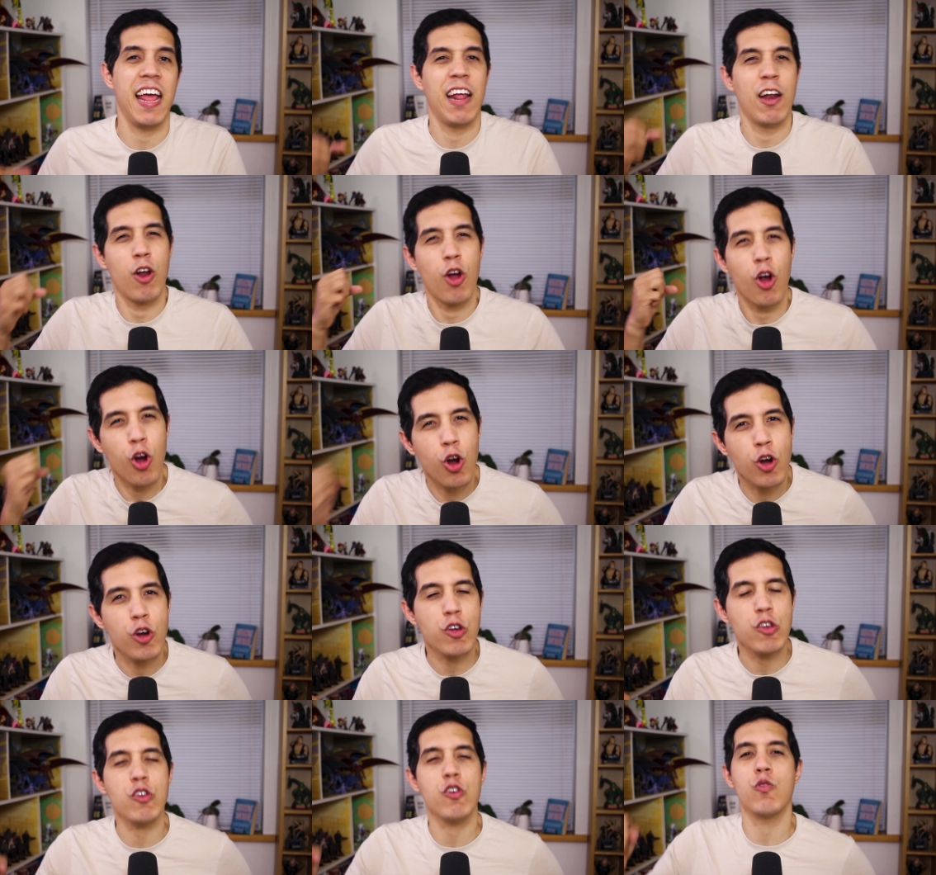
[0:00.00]
and
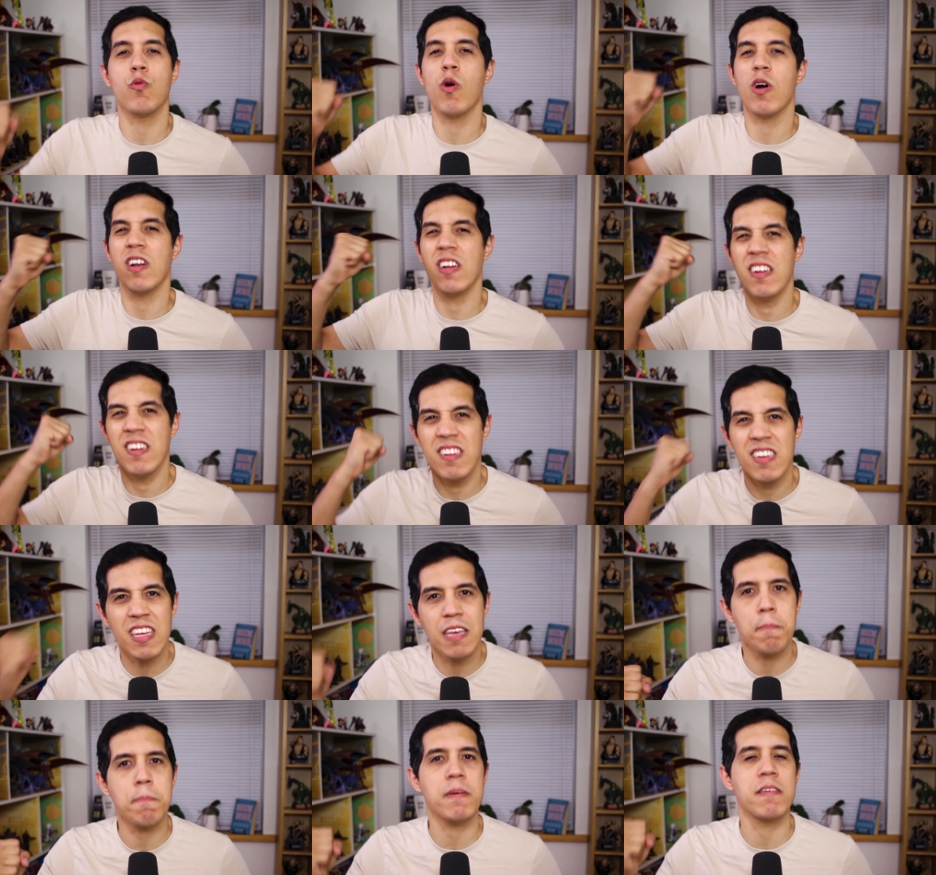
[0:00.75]
hurt you on the
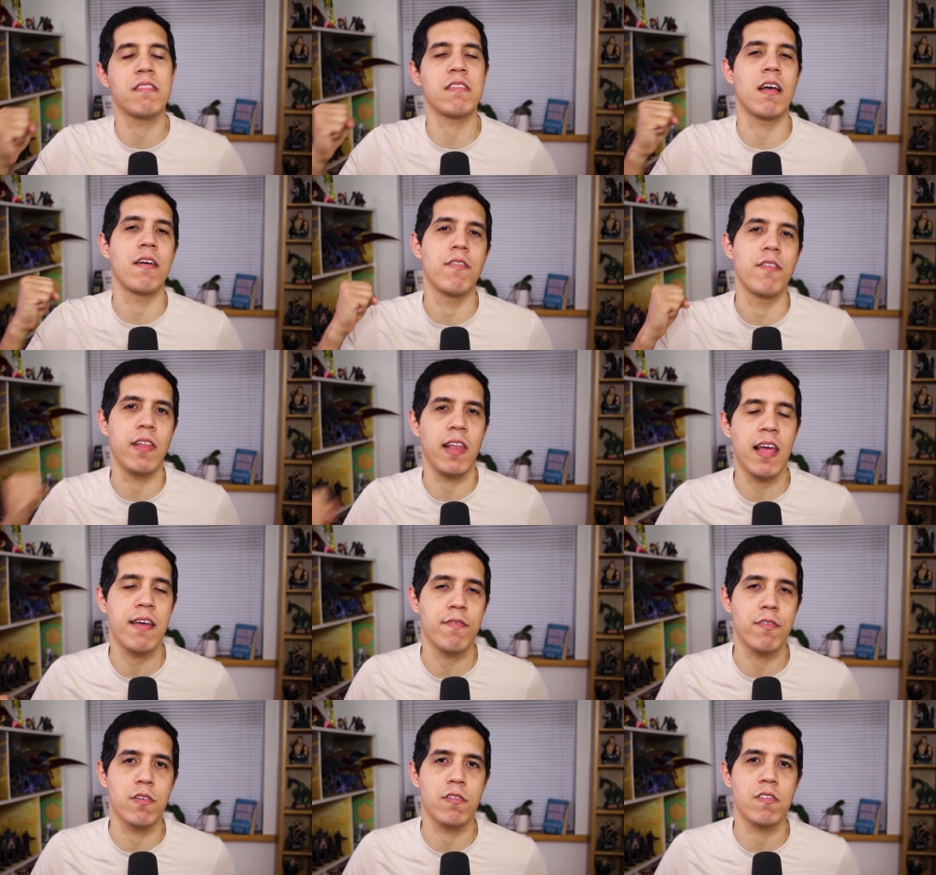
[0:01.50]
deepest of
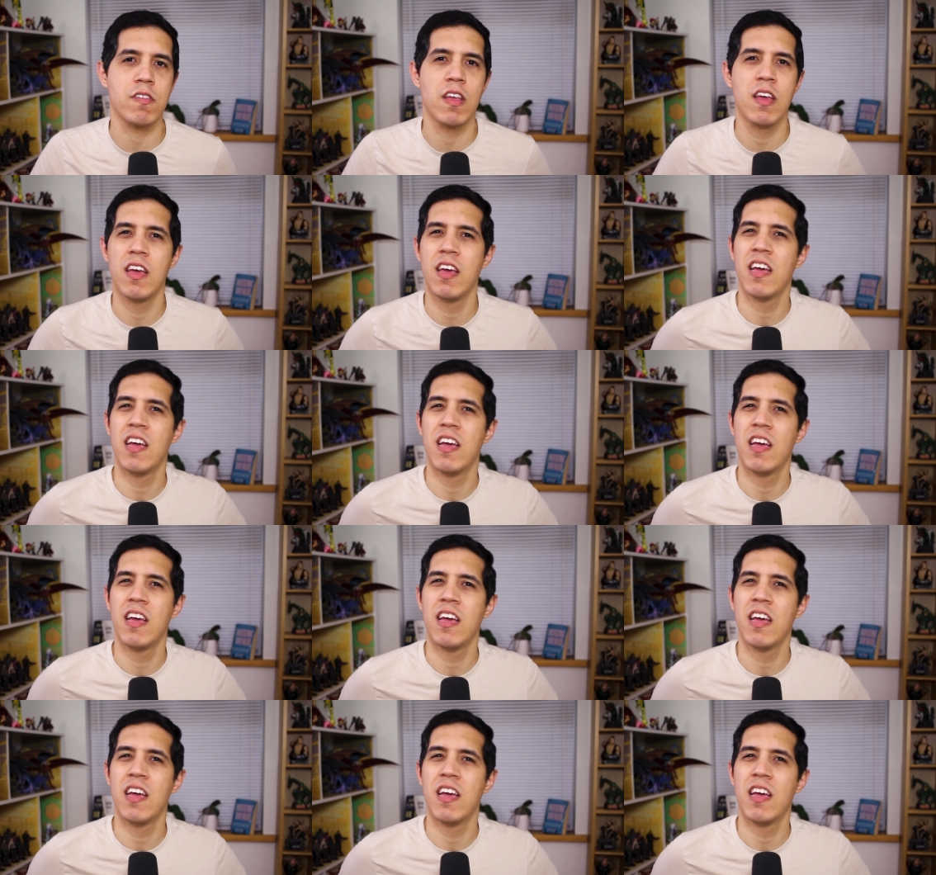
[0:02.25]
levels.